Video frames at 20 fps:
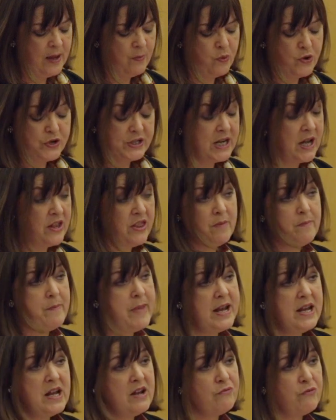point out that
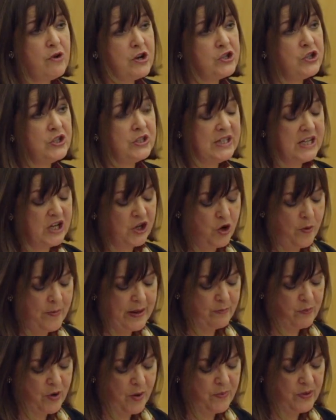many of Russia's
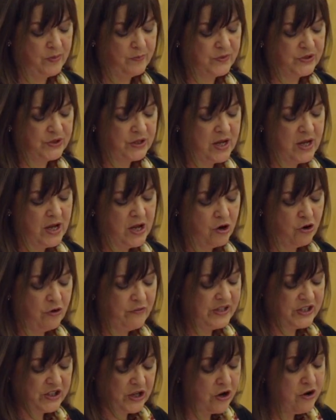economic problems are
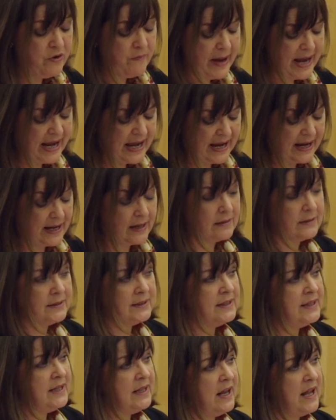of its own making,
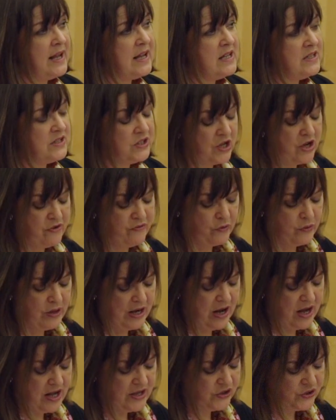like its
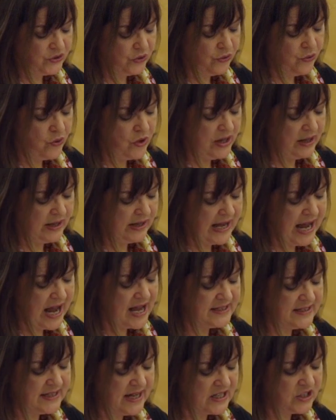over-reliance on oil and
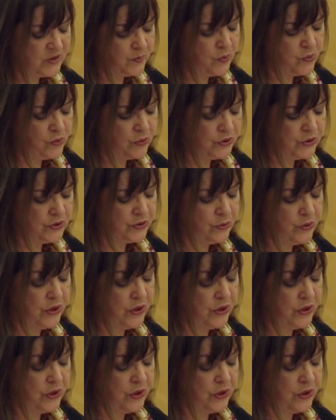gas exports,